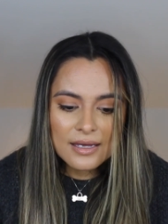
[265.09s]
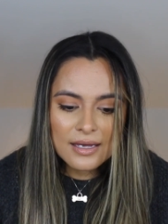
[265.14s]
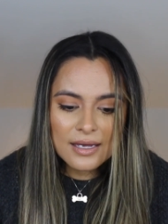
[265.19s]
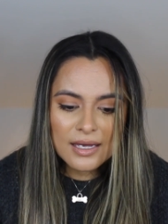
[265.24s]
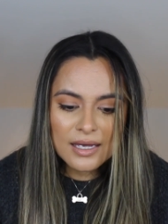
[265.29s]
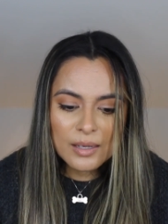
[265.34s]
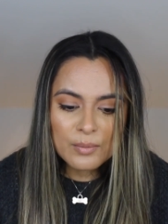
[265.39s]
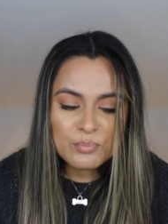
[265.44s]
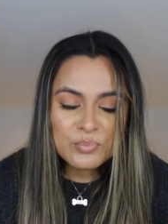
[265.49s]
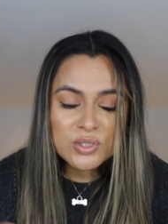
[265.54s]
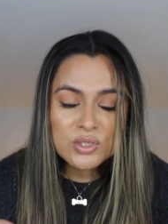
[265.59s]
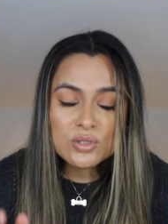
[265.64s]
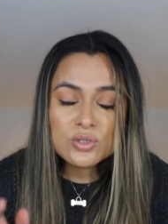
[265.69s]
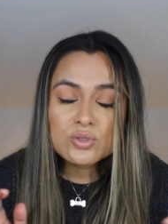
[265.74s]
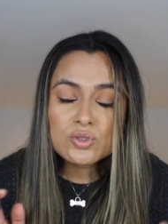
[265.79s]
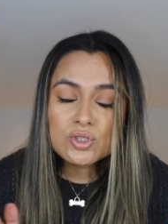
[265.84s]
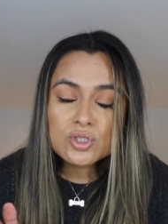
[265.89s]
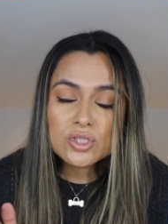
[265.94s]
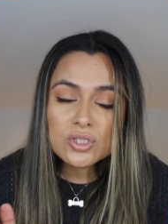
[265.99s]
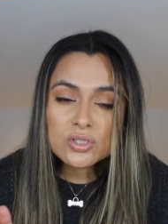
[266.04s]
Um, but
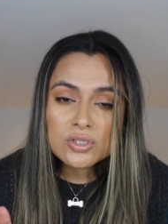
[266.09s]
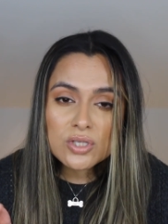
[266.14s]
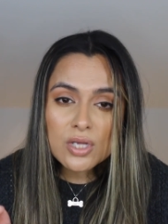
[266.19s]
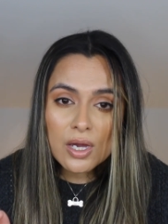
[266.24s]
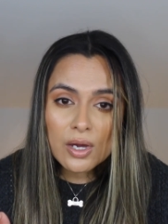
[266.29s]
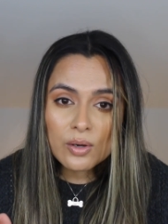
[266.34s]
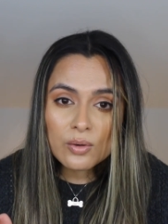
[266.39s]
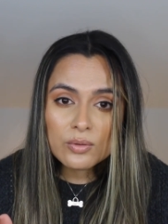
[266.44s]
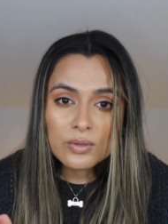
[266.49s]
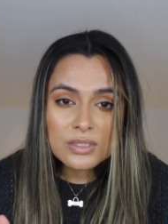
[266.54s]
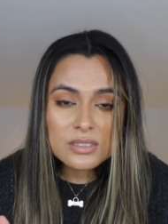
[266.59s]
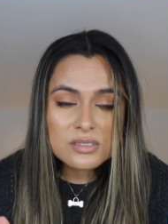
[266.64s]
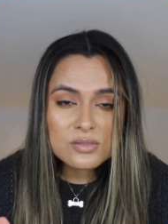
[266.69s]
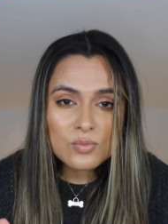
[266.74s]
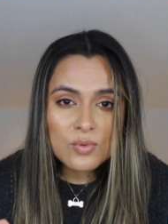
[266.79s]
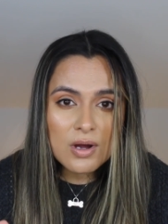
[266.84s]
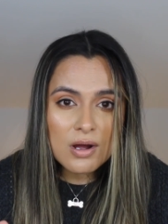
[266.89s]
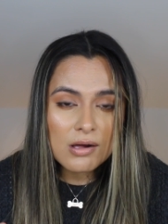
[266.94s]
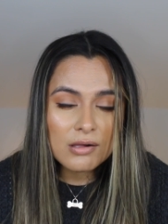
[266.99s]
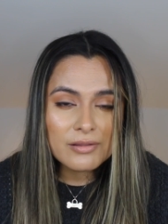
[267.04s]
you should know as
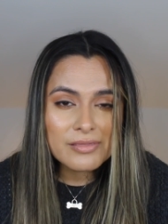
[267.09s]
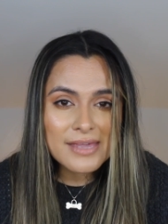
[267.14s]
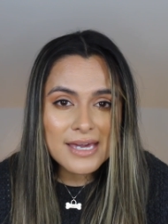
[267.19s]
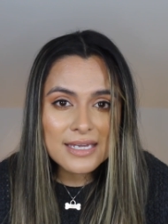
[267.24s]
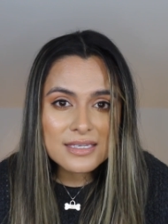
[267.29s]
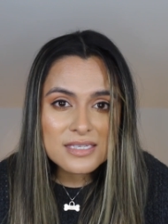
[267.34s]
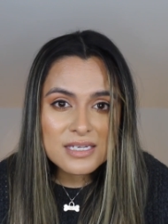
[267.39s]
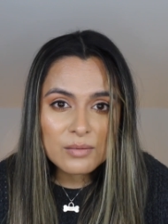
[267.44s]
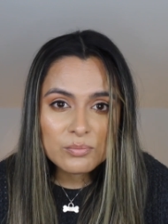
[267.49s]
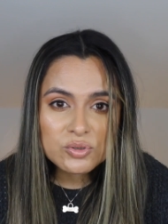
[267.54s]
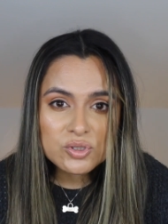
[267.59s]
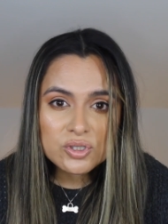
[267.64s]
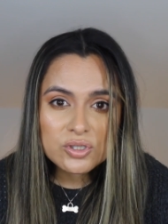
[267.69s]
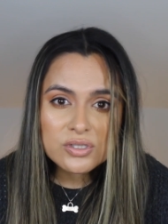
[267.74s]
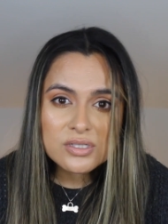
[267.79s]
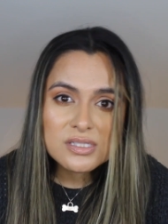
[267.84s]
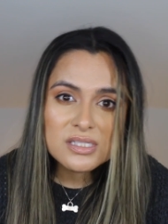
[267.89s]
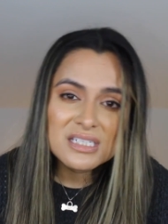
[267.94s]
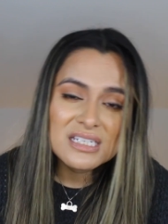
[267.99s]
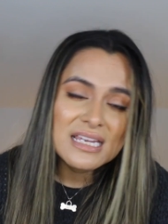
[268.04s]
well that
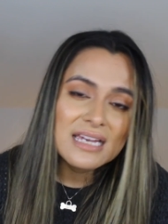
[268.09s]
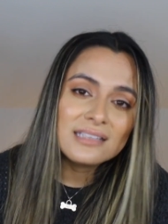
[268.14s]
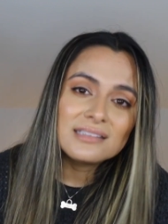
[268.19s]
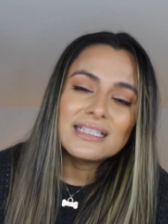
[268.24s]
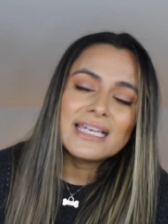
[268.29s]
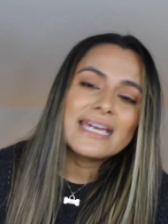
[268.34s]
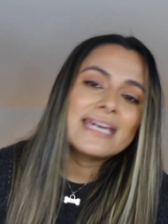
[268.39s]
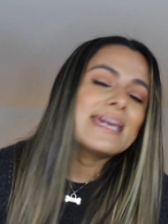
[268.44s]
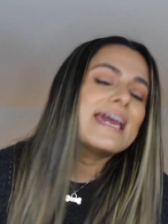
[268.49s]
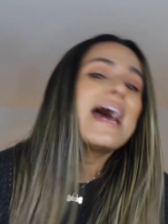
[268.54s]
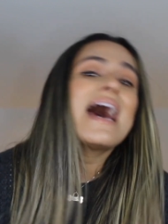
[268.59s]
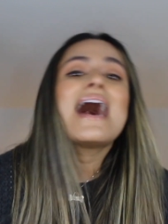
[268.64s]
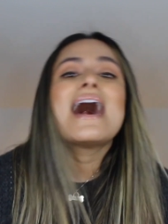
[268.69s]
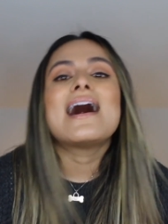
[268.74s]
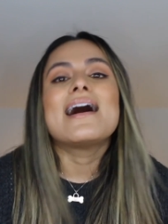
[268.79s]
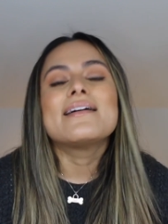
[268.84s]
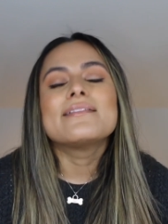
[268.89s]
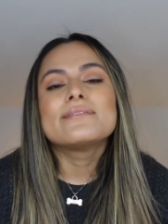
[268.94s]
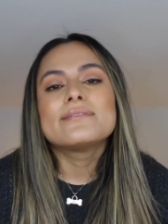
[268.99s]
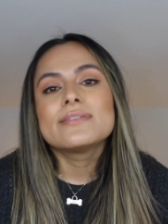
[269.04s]
temperatures in LA
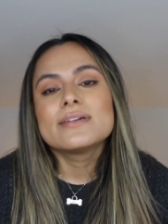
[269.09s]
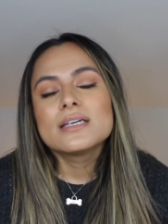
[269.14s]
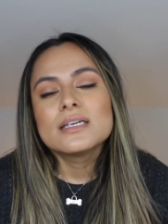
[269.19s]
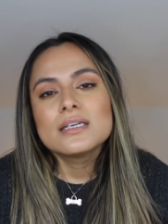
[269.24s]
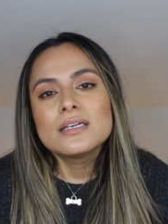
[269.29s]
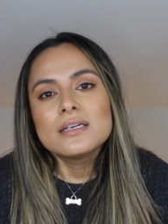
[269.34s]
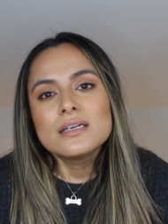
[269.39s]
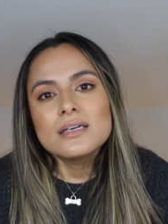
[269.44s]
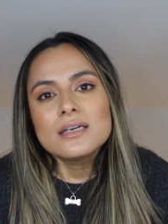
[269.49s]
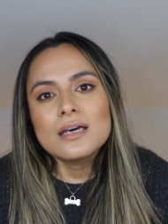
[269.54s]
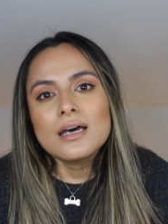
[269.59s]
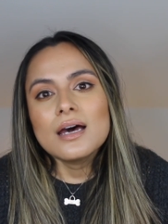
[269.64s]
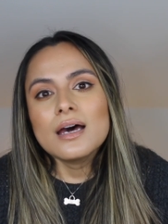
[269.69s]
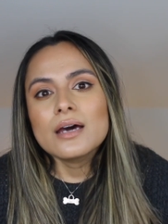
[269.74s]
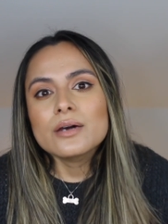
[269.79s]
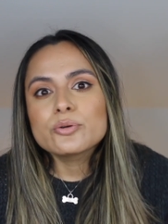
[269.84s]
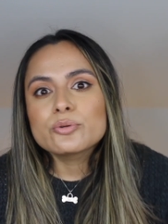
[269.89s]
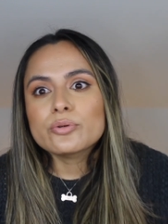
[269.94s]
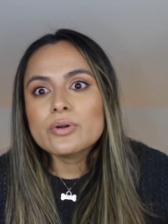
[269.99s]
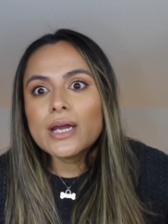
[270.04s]
have
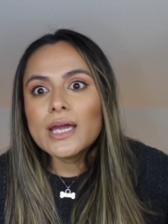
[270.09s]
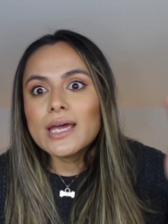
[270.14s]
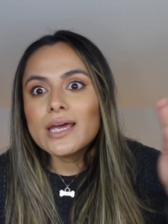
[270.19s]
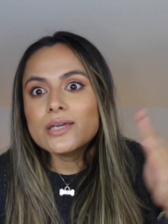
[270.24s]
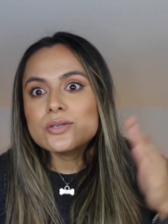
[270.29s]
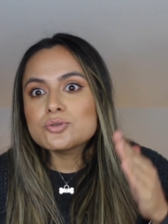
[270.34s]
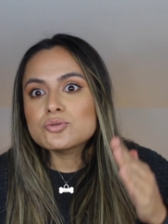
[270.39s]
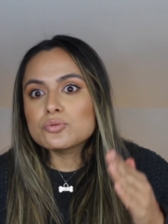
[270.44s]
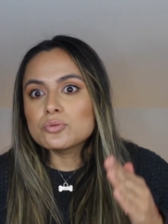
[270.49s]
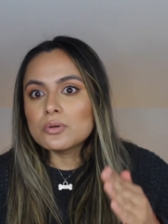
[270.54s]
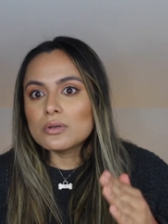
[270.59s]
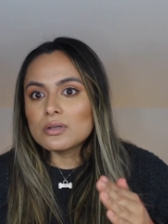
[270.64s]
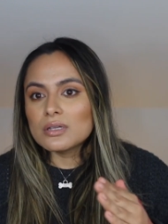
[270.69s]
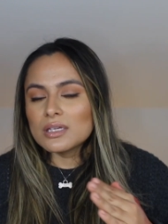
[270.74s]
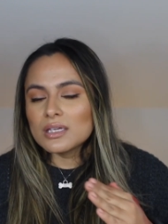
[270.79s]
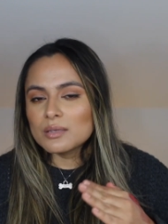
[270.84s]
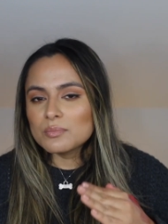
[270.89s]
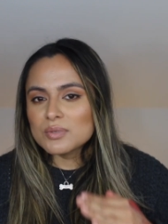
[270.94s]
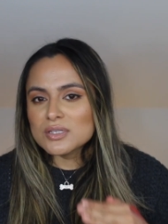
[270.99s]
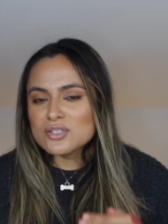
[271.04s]
uh,
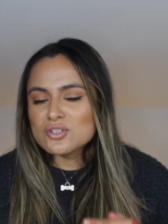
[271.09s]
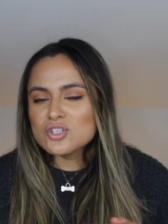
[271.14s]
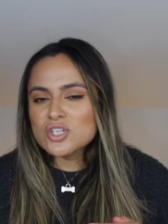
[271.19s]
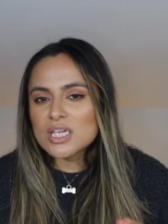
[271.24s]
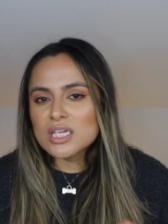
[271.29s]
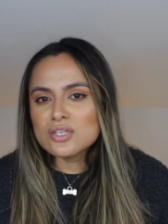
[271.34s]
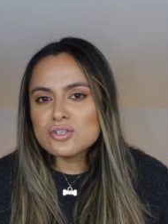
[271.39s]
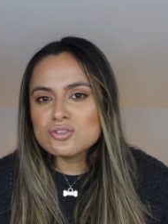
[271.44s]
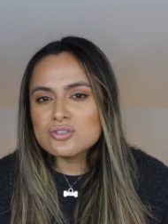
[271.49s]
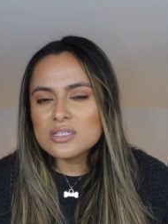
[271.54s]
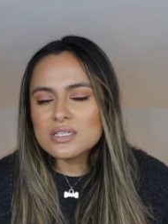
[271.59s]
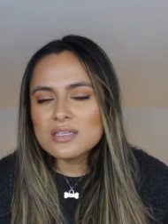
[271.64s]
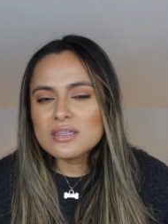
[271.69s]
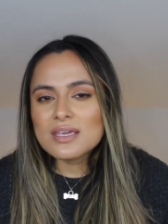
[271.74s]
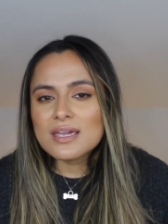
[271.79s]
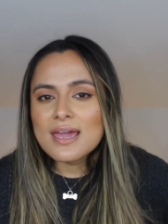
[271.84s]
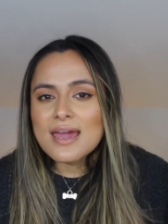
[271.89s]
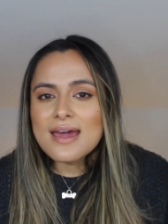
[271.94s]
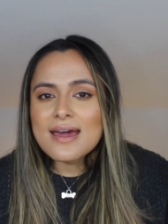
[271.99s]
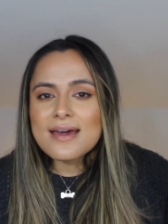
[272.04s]
gradually been changing.
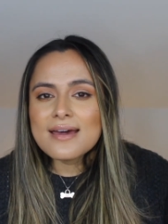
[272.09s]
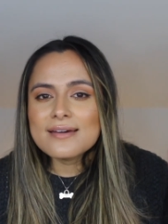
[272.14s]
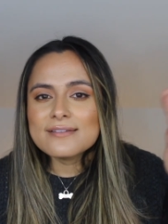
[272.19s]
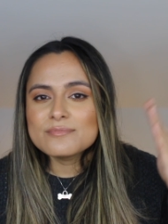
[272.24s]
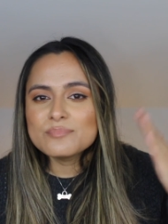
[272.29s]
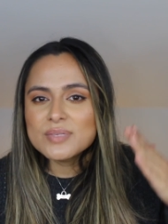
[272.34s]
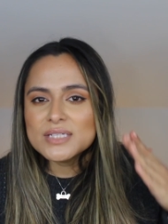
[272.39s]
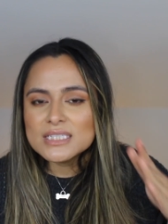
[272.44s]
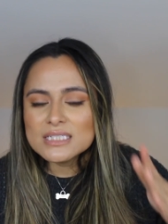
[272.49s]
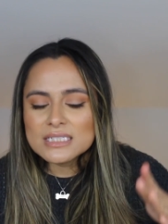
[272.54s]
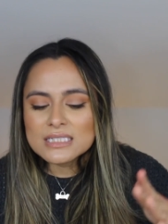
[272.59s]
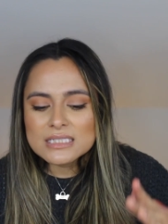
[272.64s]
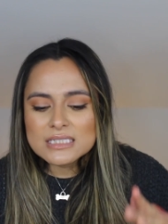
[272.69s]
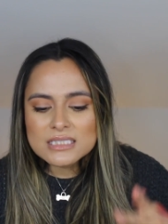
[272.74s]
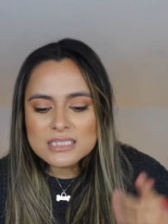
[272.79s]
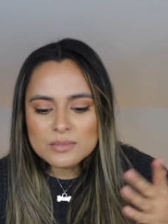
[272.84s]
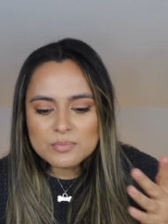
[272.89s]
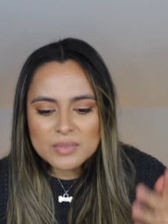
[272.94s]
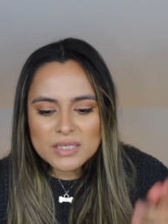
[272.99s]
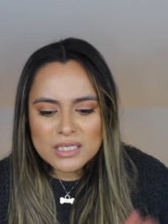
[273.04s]
They have been
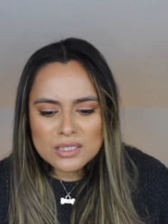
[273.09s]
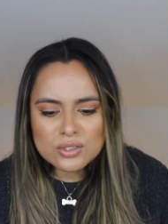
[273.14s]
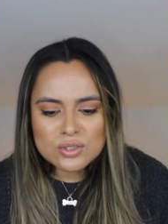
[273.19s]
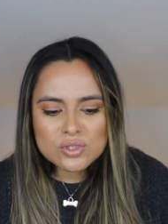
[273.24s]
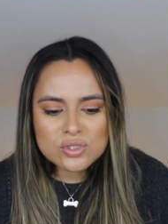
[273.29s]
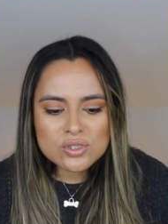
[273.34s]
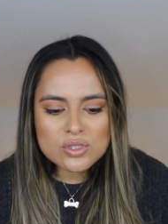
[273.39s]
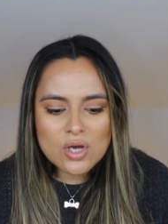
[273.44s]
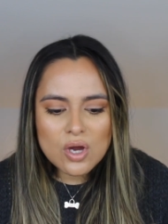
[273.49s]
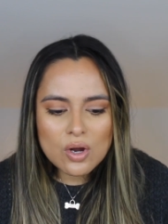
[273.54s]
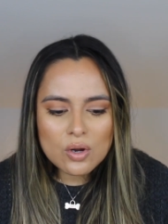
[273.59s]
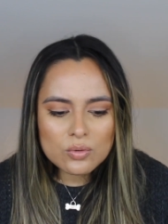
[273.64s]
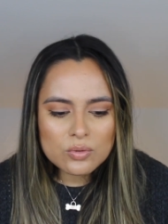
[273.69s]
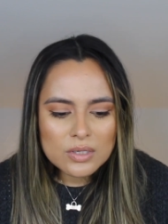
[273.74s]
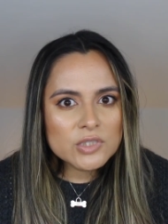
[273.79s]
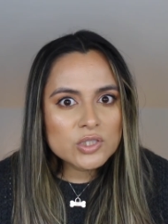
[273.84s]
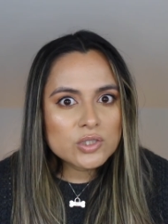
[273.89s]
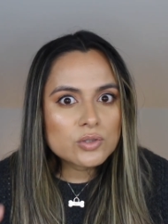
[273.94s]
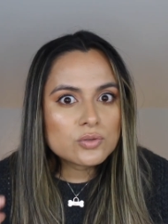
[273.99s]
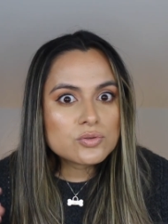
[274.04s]
dipping. So,
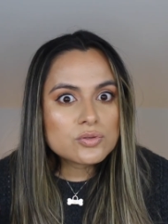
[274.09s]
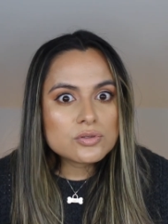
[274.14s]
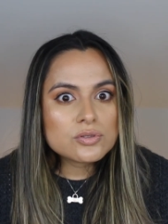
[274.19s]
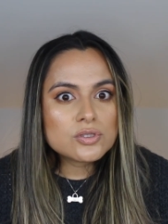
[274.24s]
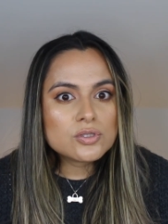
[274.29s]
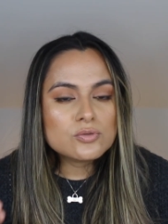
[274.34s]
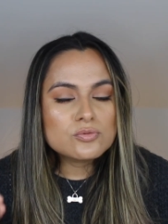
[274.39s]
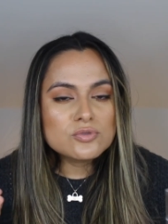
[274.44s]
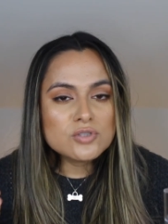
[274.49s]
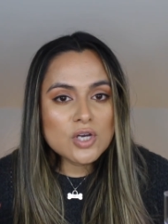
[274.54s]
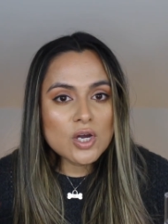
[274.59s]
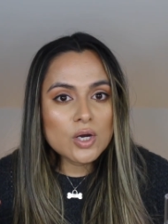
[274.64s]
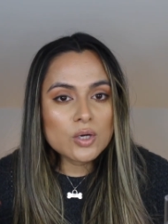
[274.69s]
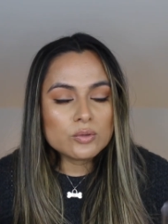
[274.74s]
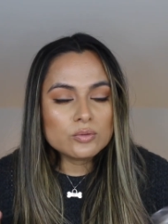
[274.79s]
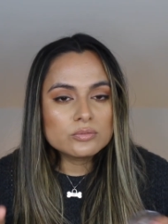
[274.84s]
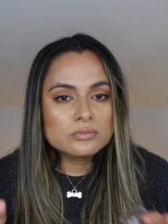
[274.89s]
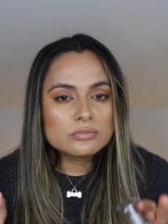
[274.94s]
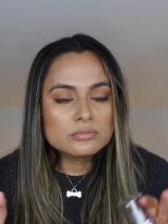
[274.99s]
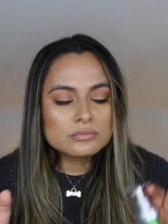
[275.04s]
you know, do
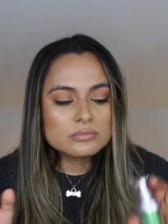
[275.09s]
know